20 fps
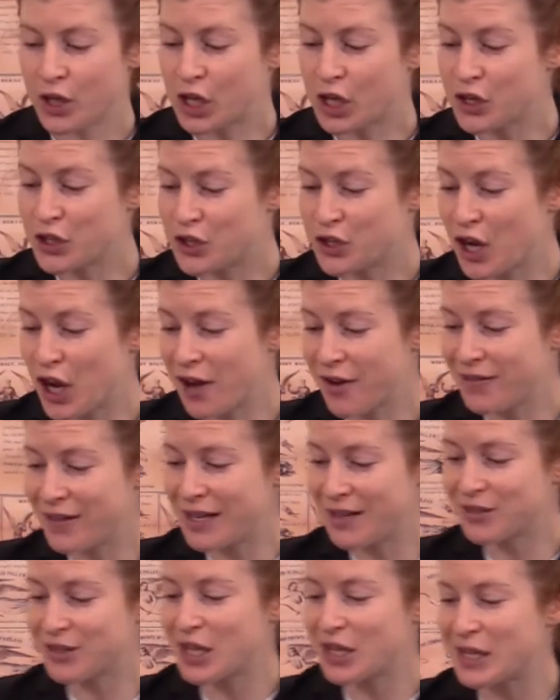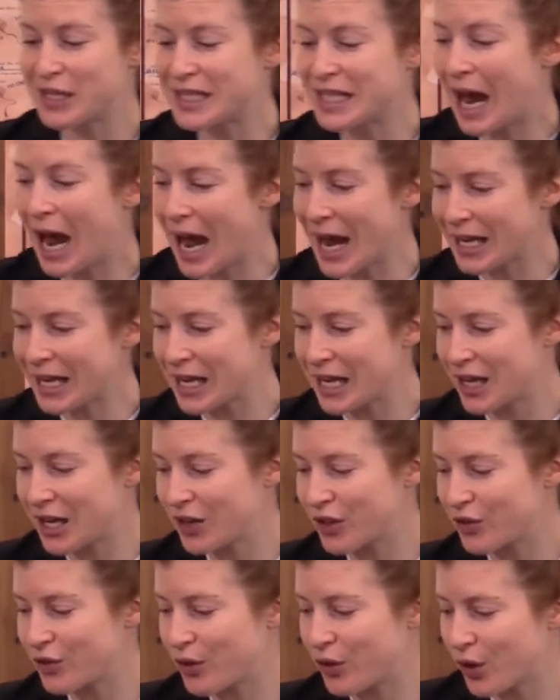The conservatives
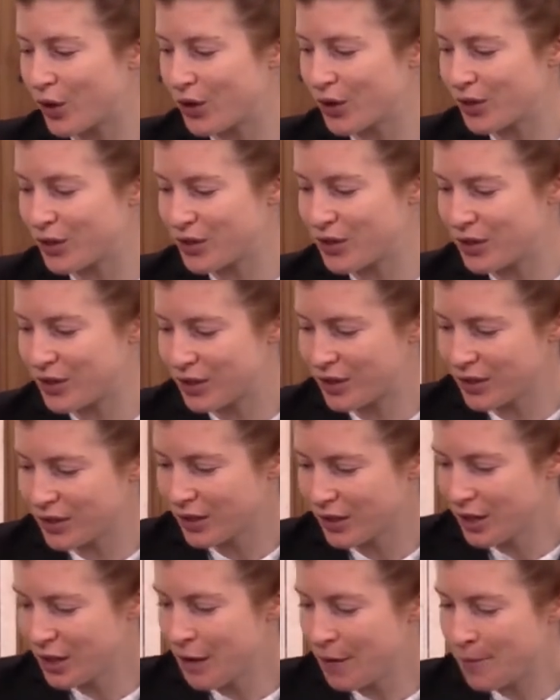attacking those